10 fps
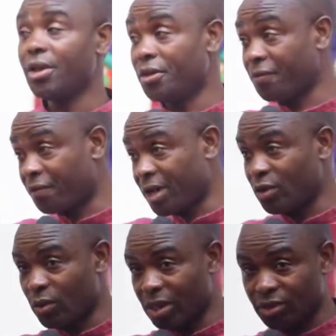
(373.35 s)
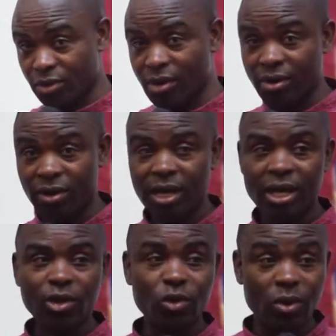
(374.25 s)
Your friend was wrong.
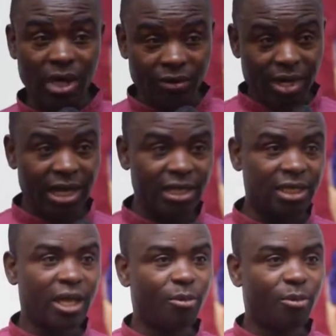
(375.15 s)
You are right.